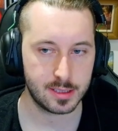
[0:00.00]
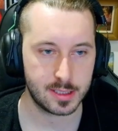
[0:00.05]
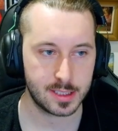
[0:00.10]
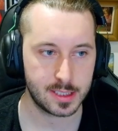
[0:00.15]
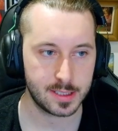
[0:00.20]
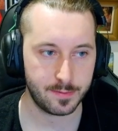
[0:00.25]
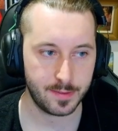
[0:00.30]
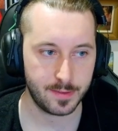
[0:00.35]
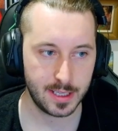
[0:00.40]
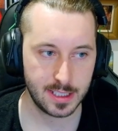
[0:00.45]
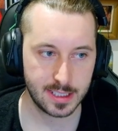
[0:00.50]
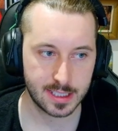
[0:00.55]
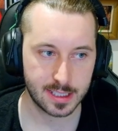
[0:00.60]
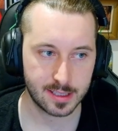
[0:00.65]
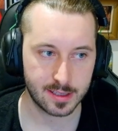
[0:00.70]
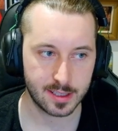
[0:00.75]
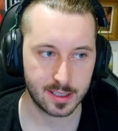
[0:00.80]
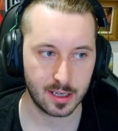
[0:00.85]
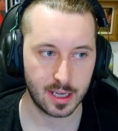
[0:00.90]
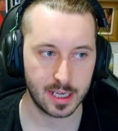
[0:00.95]

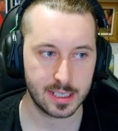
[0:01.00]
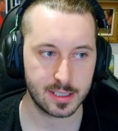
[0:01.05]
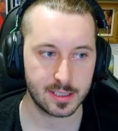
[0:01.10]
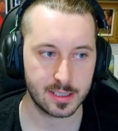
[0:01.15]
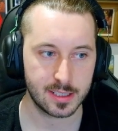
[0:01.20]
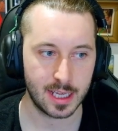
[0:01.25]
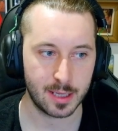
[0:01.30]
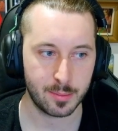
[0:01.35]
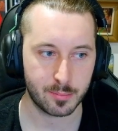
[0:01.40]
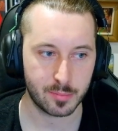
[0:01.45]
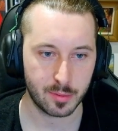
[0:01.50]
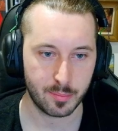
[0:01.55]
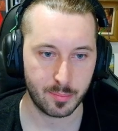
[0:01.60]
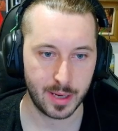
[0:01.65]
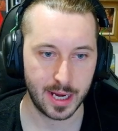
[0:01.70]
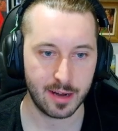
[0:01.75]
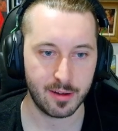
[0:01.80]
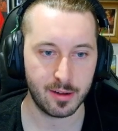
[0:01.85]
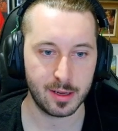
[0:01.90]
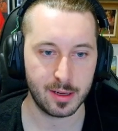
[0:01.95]
defending the knight and
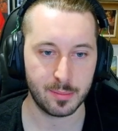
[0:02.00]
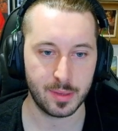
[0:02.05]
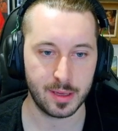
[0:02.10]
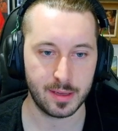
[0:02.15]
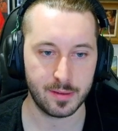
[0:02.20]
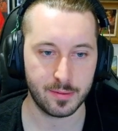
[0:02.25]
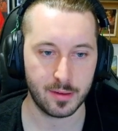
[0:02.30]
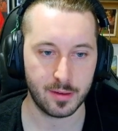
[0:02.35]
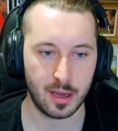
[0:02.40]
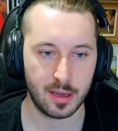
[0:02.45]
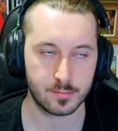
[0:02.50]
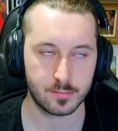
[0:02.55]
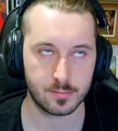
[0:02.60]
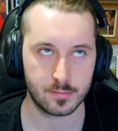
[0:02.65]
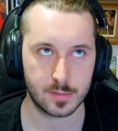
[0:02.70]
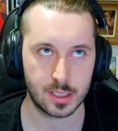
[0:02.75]
preparing b5.